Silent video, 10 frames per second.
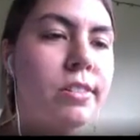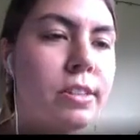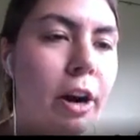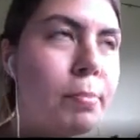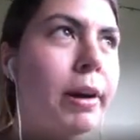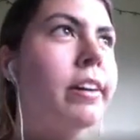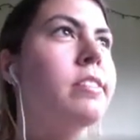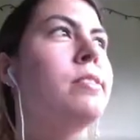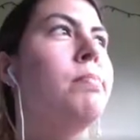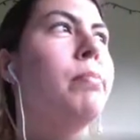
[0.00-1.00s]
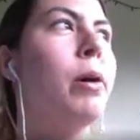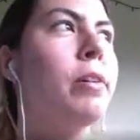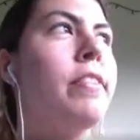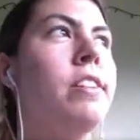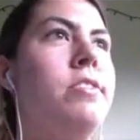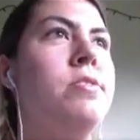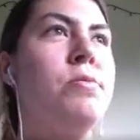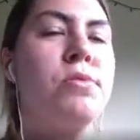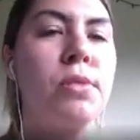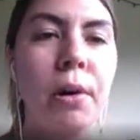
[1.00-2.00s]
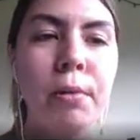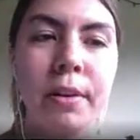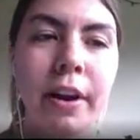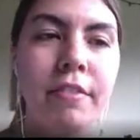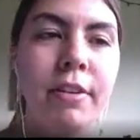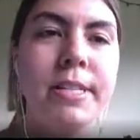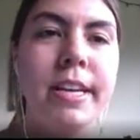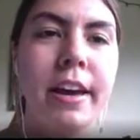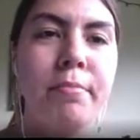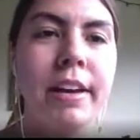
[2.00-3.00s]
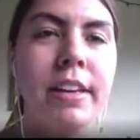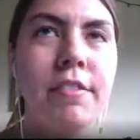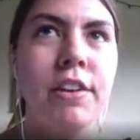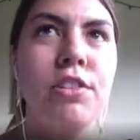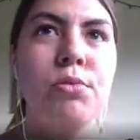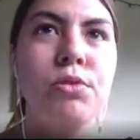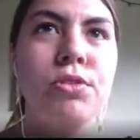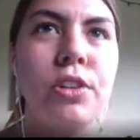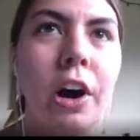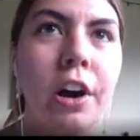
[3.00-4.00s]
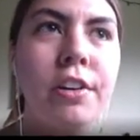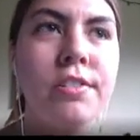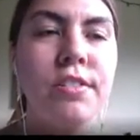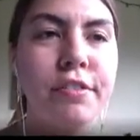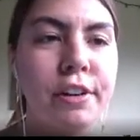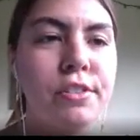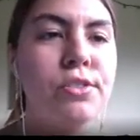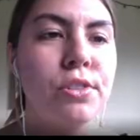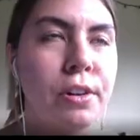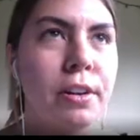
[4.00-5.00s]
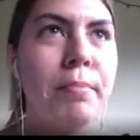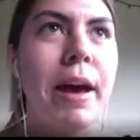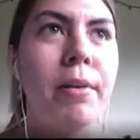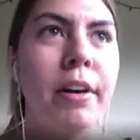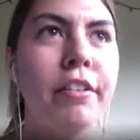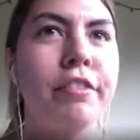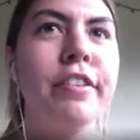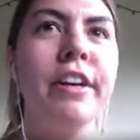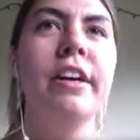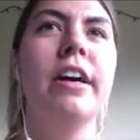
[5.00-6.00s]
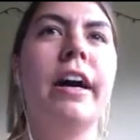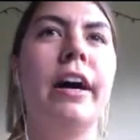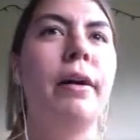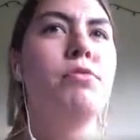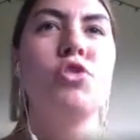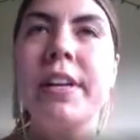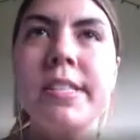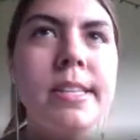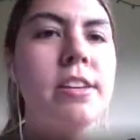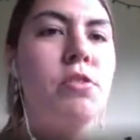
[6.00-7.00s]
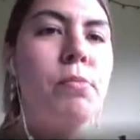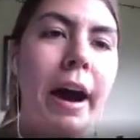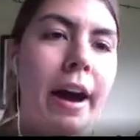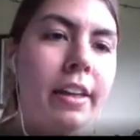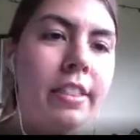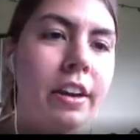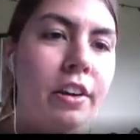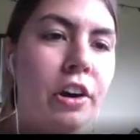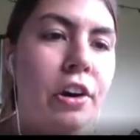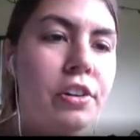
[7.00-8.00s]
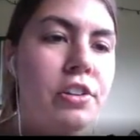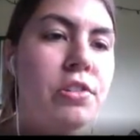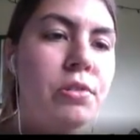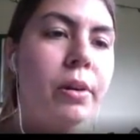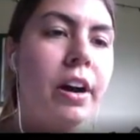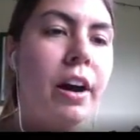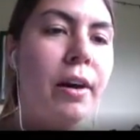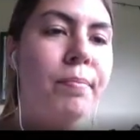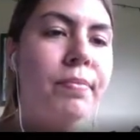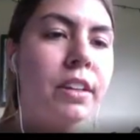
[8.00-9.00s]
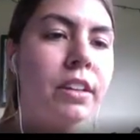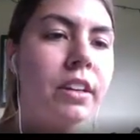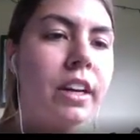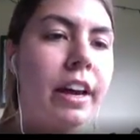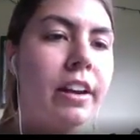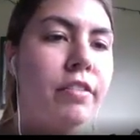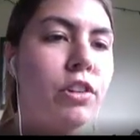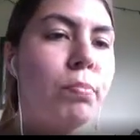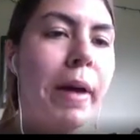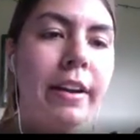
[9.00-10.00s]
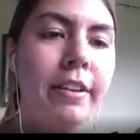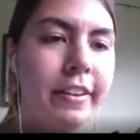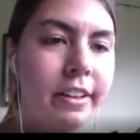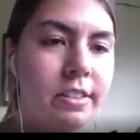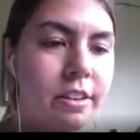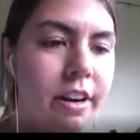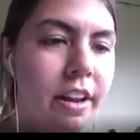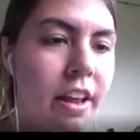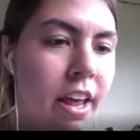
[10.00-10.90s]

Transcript: Starbucks motivates you to go there every day by giving you stars for a certain amount of um, drinks that you buy that earn you um, kind of new benefits. All right.